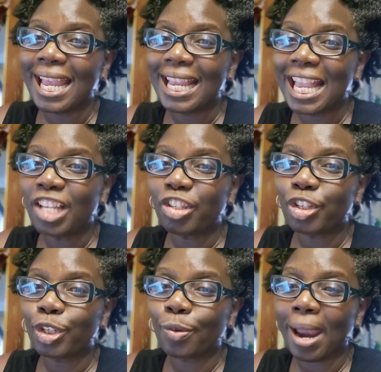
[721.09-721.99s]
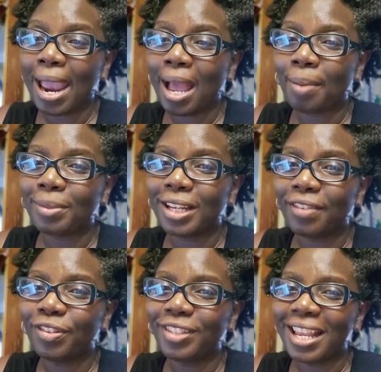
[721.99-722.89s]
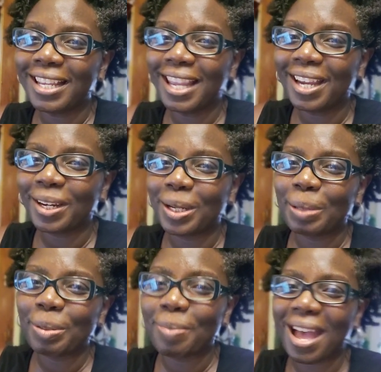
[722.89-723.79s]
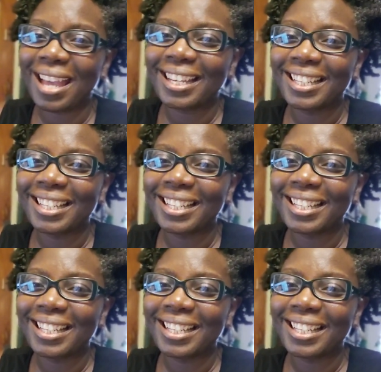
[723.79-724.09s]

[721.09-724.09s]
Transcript: Instagram. Love you. Take care. Bye-bye.